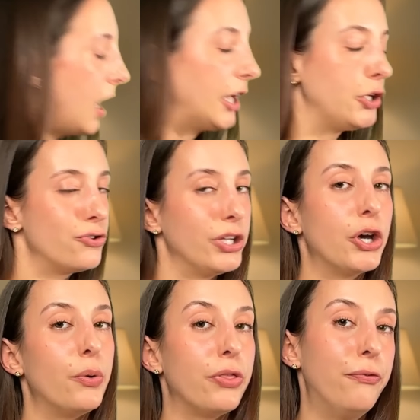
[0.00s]
I usually
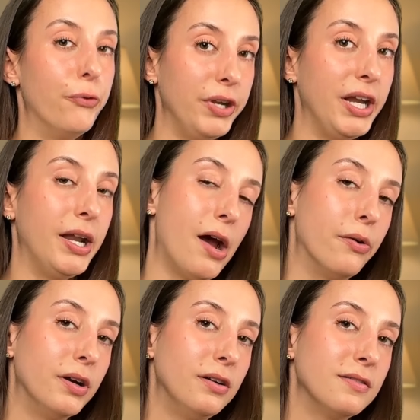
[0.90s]
go with 48
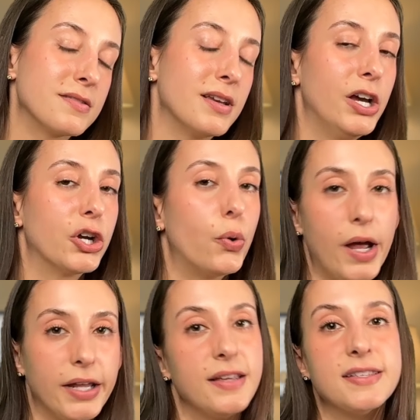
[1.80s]
hours.
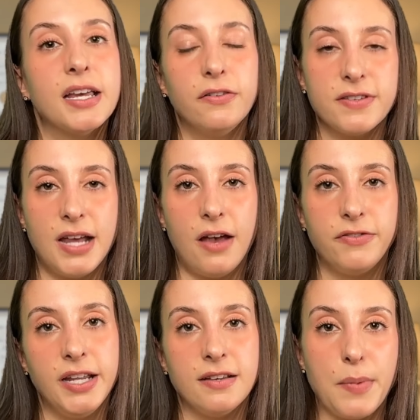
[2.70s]
Coagulase negative staph
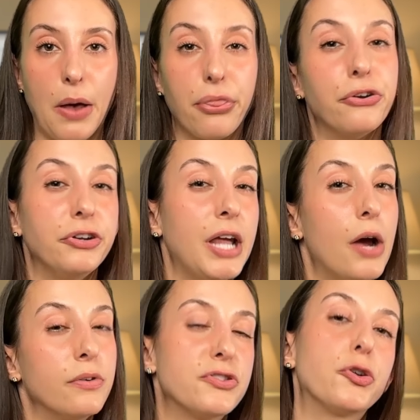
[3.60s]
takes about 30
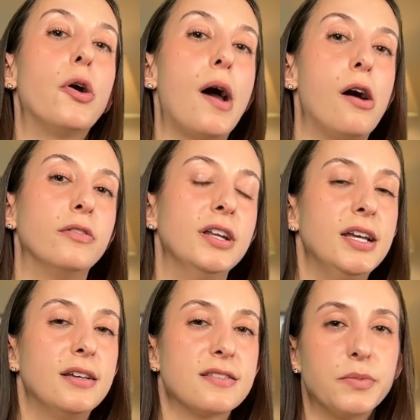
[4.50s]
hours to grow out.
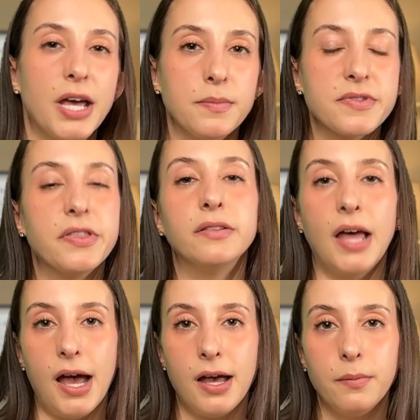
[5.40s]
Sometimes the
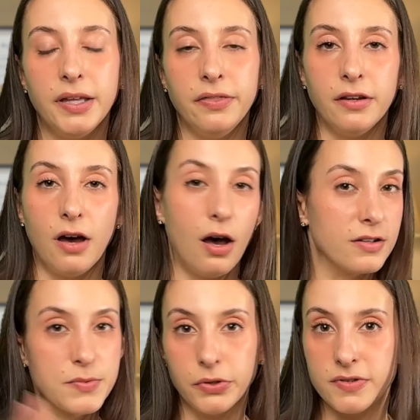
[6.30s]
lab in the
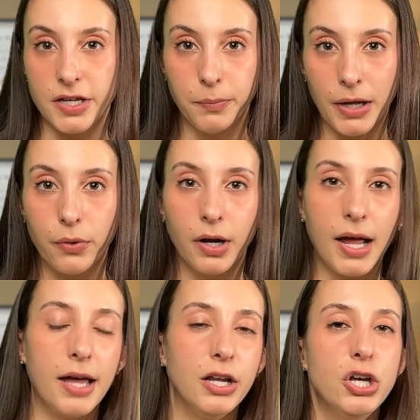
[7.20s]
hospitals that you might work
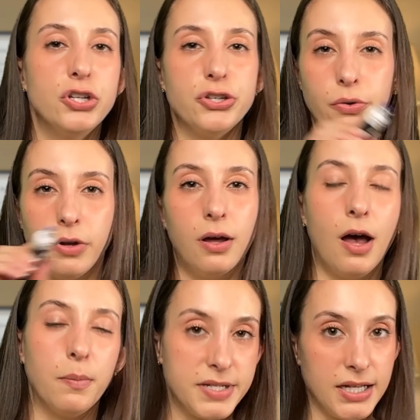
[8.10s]
at don't
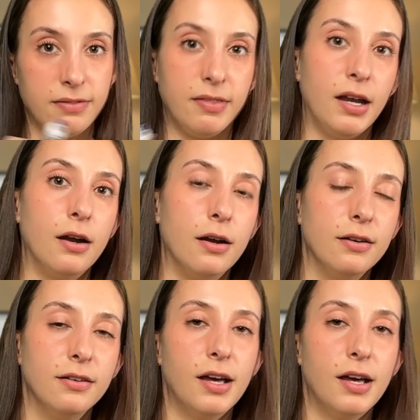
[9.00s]
update their